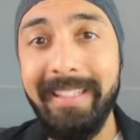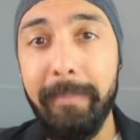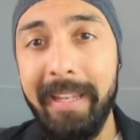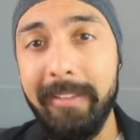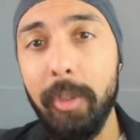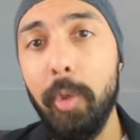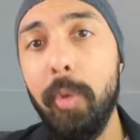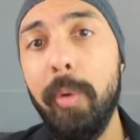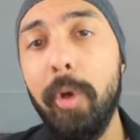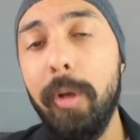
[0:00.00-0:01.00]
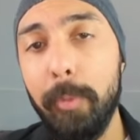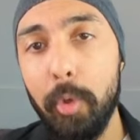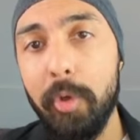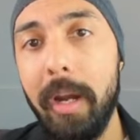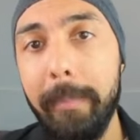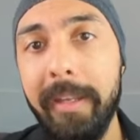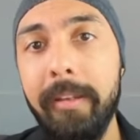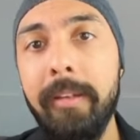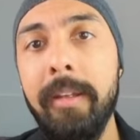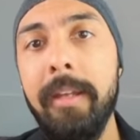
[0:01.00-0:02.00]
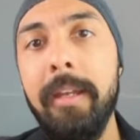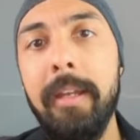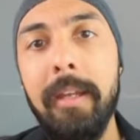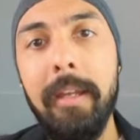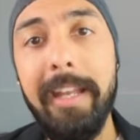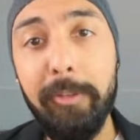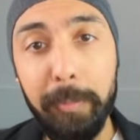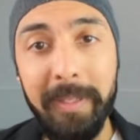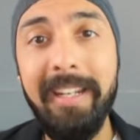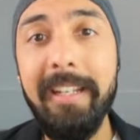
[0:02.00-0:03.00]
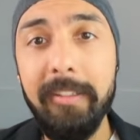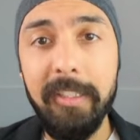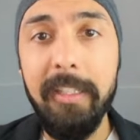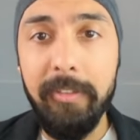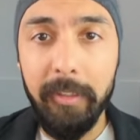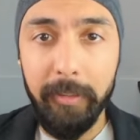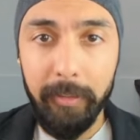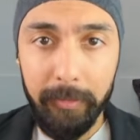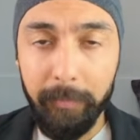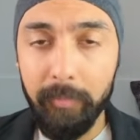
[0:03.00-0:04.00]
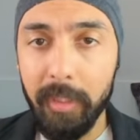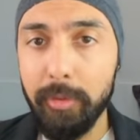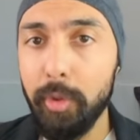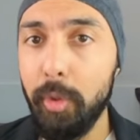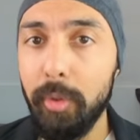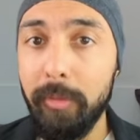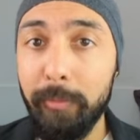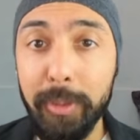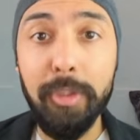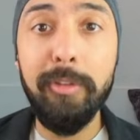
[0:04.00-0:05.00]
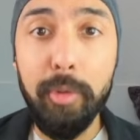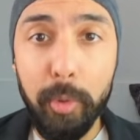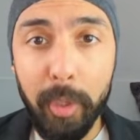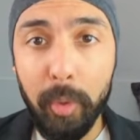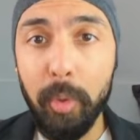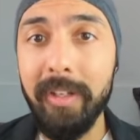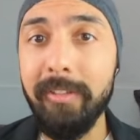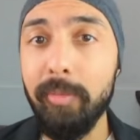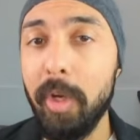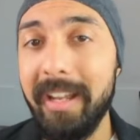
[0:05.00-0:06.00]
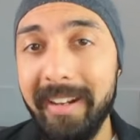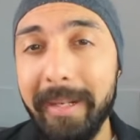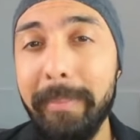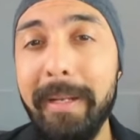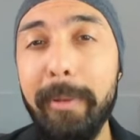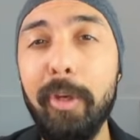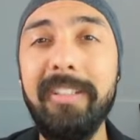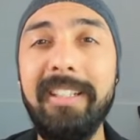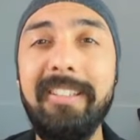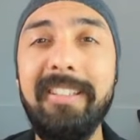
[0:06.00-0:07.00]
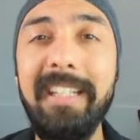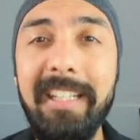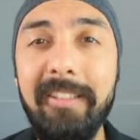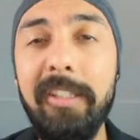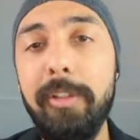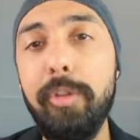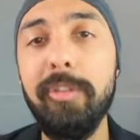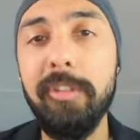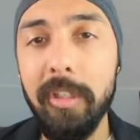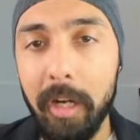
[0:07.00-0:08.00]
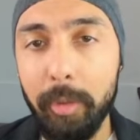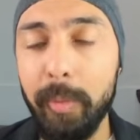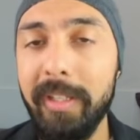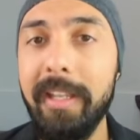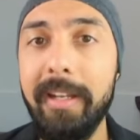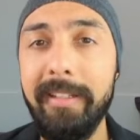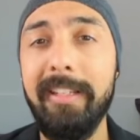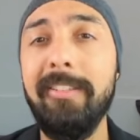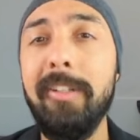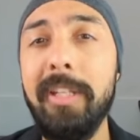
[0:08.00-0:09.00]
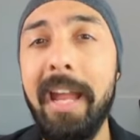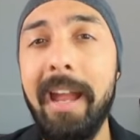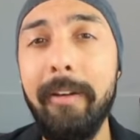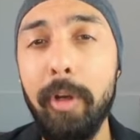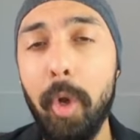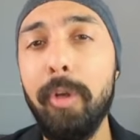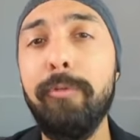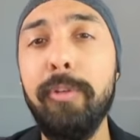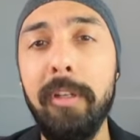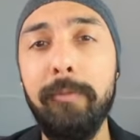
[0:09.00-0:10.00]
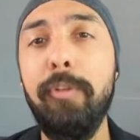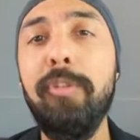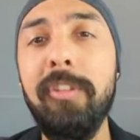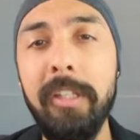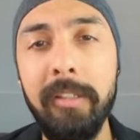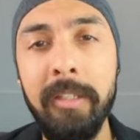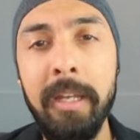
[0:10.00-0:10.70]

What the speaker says: make the overall programming experience easier. So Visual Studio Code is what I recommend because it is easier to start with and it doesn't have a lot of confusing